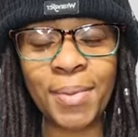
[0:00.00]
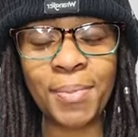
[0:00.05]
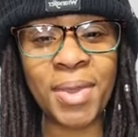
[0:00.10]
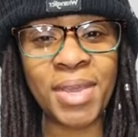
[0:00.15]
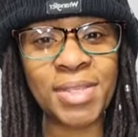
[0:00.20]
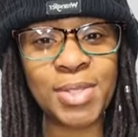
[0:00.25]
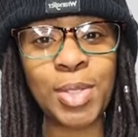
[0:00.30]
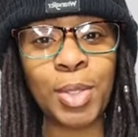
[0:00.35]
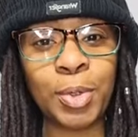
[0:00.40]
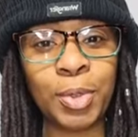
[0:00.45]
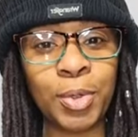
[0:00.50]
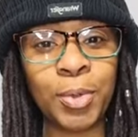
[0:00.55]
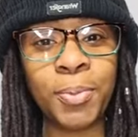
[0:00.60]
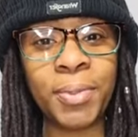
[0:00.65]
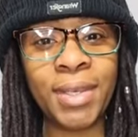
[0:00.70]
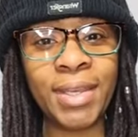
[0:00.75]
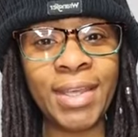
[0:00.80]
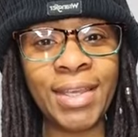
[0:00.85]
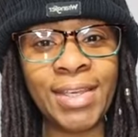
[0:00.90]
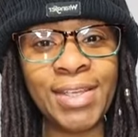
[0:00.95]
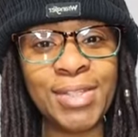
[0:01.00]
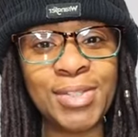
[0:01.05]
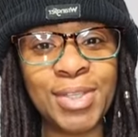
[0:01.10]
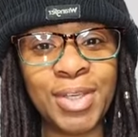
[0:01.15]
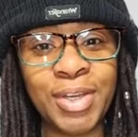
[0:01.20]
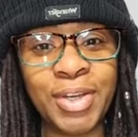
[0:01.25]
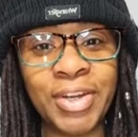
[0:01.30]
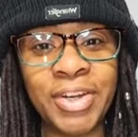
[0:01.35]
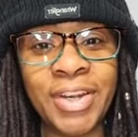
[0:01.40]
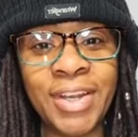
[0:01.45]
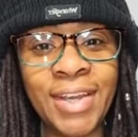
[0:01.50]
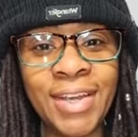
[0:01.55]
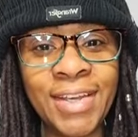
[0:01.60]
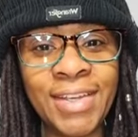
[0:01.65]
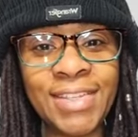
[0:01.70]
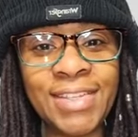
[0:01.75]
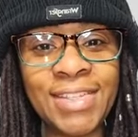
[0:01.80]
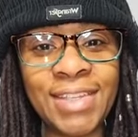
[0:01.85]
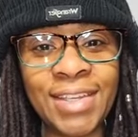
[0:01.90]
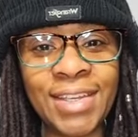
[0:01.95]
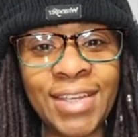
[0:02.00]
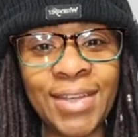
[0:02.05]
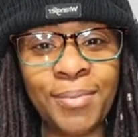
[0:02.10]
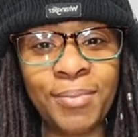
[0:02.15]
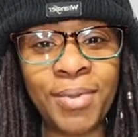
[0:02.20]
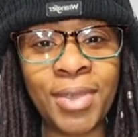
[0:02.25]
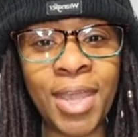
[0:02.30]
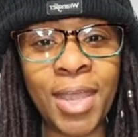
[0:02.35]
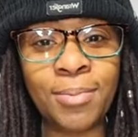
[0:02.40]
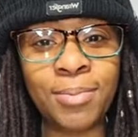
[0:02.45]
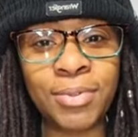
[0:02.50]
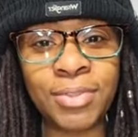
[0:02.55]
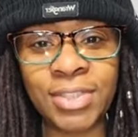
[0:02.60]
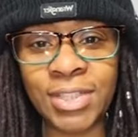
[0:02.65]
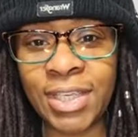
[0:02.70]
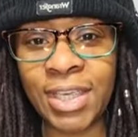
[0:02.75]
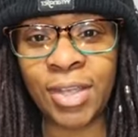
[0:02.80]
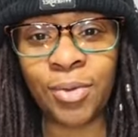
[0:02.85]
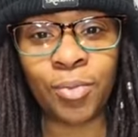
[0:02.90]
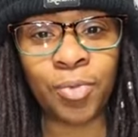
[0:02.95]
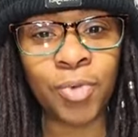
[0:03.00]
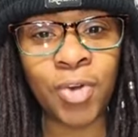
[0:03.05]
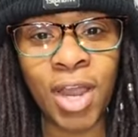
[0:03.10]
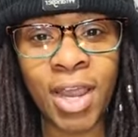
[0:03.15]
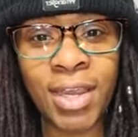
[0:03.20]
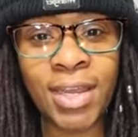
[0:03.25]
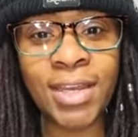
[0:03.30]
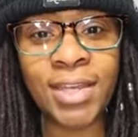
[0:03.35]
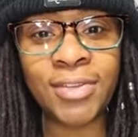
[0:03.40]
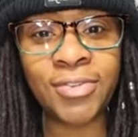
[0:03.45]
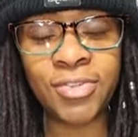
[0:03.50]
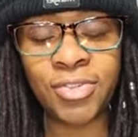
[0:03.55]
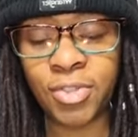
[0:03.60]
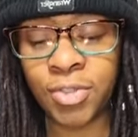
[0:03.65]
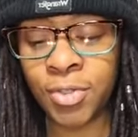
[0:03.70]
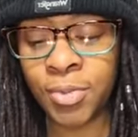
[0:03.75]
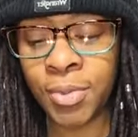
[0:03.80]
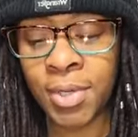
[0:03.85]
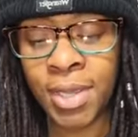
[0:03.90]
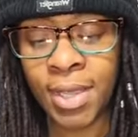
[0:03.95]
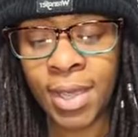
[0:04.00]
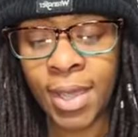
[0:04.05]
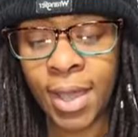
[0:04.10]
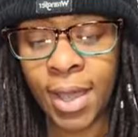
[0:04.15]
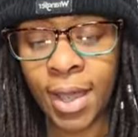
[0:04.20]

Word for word: And it makes it a little bit easier to be able to get right into